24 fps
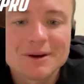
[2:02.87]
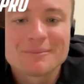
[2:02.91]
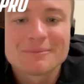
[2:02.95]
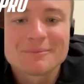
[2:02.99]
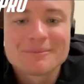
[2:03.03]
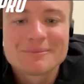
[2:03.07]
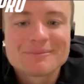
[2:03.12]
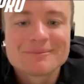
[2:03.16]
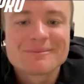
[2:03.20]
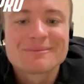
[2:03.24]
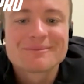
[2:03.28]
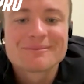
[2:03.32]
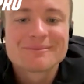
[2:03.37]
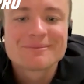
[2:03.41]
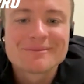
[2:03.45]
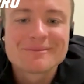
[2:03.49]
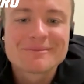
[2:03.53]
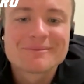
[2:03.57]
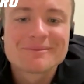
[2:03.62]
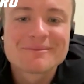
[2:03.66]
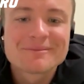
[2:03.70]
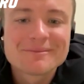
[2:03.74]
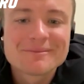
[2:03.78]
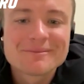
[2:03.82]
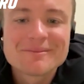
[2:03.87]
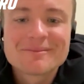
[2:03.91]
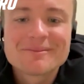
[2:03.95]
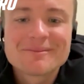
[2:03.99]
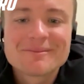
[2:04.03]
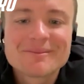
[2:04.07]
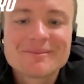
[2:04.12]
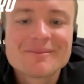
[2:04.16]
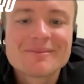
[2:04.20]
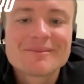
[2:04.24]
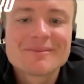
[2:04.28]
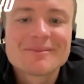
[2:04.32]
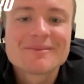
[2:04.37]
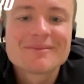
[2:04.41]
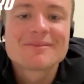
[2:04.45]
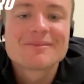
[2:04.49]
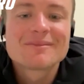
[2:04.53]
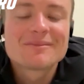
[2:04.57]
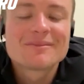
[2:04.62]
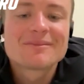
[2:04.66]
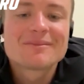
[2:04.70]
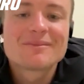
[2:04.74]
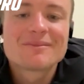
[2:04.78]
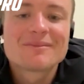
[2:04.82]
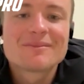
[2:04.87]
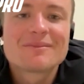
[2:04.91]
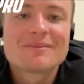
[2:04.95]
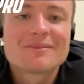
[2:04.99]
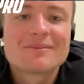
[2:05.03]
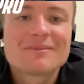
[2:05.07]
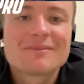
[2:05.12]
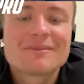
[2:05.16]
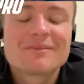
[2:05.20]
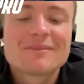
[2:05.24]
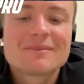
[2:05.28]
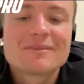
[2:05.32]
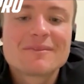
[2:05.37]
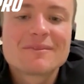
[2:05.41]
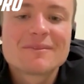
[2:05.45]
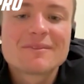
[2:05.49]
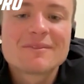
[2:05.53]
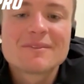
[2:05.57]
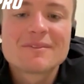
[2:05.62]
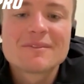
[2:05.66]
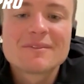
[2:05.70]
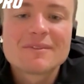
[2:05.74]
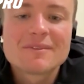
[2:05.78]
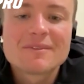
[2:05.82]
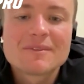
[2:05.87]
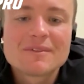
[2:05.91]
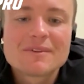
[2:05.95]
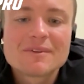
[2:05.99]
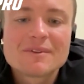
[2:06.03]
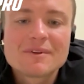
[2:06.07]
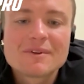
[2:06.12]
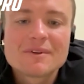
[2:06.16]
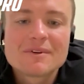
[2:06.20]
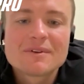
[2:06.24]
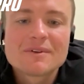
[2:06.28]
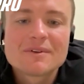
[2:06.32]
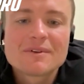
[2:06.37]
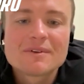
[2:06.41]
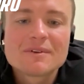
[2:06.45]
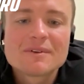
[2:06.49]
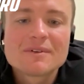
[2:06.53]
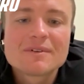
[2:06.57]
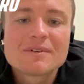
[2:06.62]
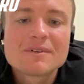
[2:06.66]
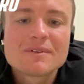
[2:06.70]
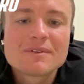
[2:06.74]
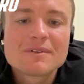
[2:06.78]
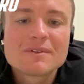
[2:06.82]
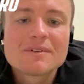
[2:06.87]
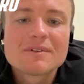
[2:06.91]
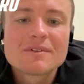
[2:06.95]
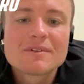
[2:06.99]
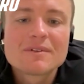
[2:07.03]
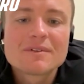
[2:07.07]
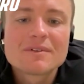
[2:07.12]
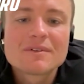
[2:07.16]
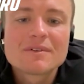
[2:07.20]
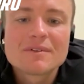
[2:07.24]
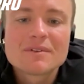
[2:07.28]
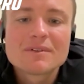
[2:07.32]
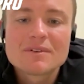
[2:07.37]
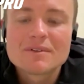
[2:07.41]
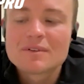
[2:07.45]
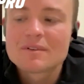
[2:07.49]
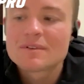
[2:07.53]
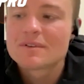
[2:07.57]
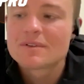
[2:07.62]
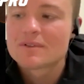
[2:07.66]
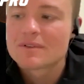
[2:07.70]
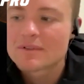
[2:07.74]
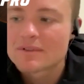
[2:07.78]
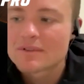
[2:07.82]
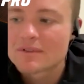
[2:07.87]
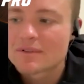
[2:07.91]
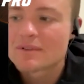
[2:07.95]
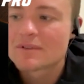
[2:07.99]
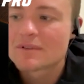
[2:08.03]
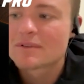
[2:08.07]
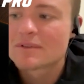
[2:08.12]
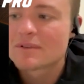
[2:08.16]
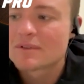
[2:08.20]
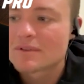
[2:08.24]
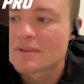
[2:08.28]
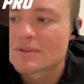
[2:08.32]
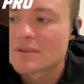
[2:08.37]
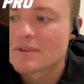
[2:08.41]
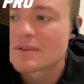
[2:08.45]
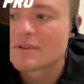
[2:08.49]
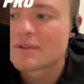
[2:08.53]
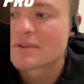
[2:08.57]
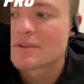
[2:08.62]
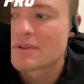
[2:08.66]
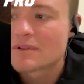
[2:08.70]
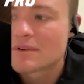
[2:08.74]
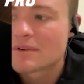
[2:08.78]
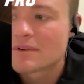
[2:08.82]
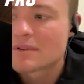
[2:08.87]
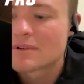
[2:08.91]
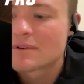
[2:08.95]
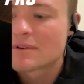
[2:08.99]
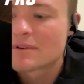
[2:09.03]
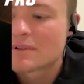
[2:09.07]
(silent)